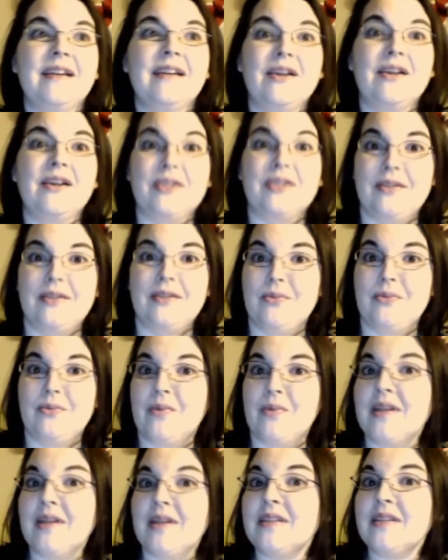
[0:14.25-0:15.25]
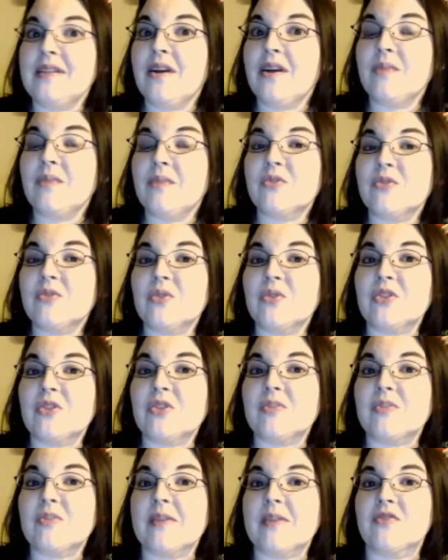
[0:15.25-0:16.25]
Do you want to homeschool your
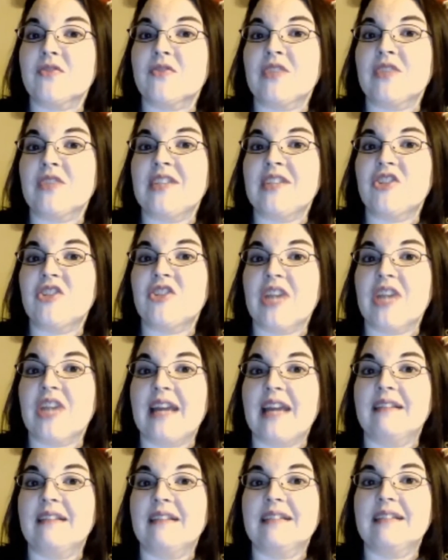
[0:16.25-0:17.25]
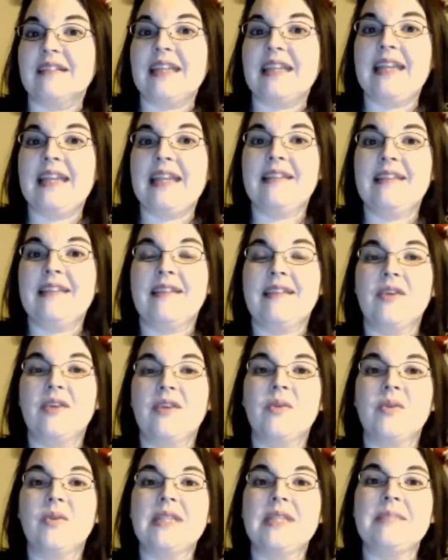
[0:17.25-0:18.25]
special needs child? Is there
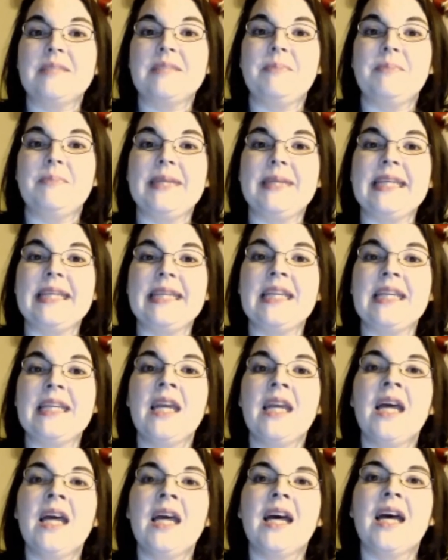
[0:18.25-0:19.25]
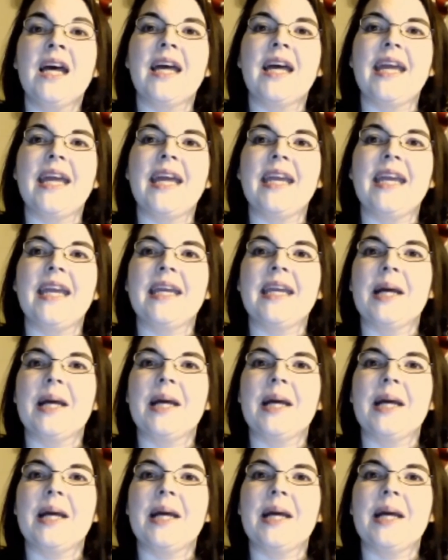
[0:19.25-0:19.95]
going to be a